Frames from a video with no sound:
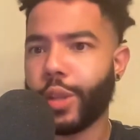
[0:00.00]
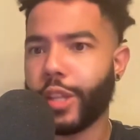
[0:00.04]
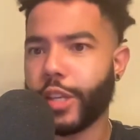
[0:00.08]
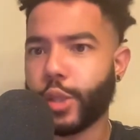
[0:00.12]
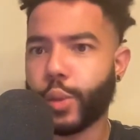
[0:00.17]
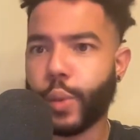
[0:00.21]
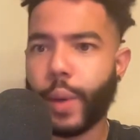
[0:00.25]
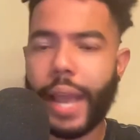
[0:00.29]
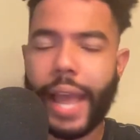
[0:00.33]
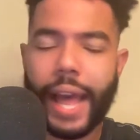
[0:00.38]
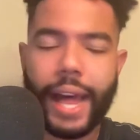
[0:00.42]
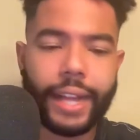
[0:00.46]

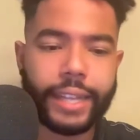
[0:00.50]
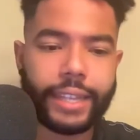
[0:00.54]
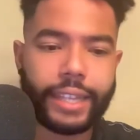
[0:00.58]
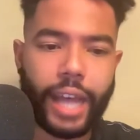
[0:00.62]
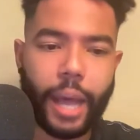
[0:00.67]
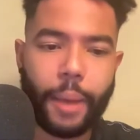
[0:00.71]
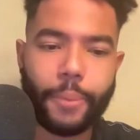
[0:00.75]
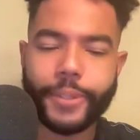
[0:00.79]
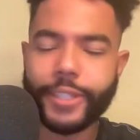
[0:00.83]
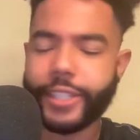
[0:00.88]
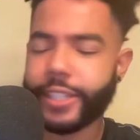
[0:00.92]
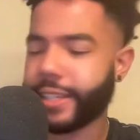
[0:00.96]
This way, Alec
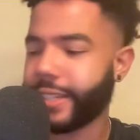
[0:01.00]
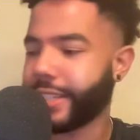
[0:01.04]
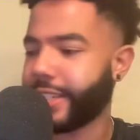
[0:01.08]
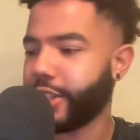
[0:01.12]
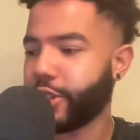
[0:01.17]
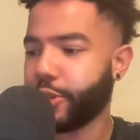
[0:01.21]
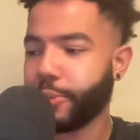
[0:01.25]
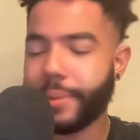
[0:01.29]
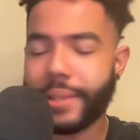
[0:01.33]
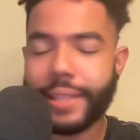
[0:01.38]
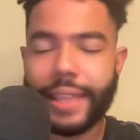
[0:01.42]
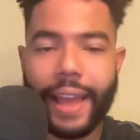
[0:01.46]
Thomas can
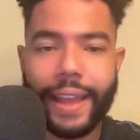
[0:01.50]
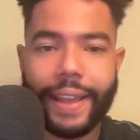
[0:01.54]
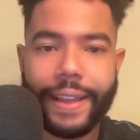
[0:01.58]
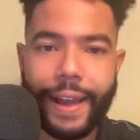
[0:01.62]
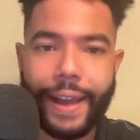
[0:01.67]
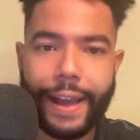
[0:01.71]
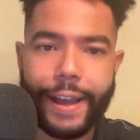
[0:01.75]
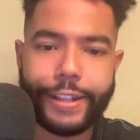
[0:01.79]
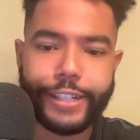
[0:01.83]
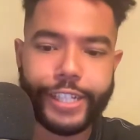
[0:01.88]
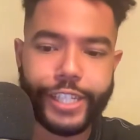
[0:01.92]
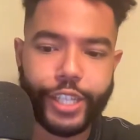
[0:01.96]
still be that
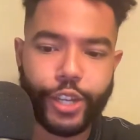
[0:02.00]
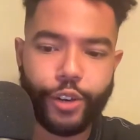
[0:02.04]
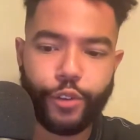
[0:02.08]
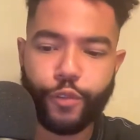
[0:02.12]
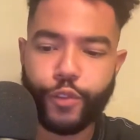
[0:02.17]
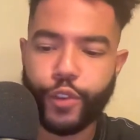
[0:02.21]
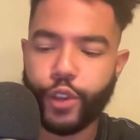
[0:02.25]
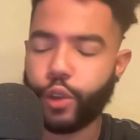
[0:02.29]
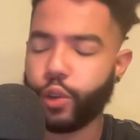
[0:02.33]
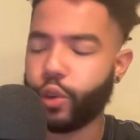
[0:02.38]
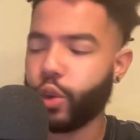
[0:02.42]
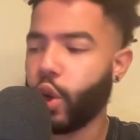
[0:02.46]
guy in center
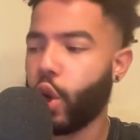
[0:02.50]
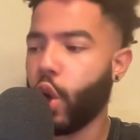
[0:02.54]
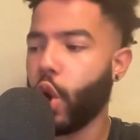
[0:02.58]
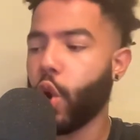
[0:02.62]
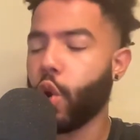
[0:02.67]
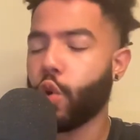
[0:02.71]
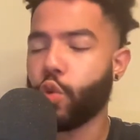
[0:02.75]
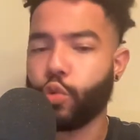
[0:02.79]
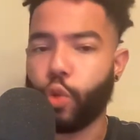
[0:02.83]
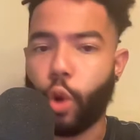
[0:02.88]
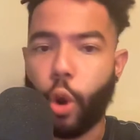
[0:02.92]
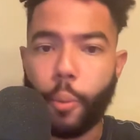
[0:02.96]
field
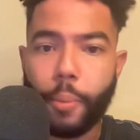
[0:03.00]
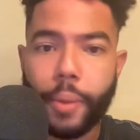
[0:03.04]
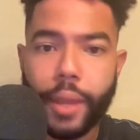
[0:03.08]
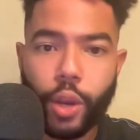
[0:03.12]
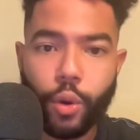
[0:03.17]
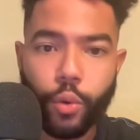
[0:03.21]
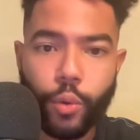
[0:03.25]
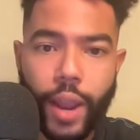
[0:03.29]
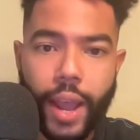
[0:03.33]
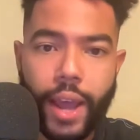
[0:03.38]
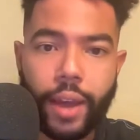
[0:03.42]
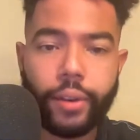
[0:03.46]
roaming
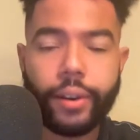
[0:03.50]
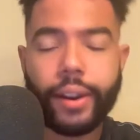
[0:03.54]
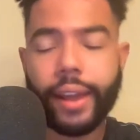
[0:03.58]
around.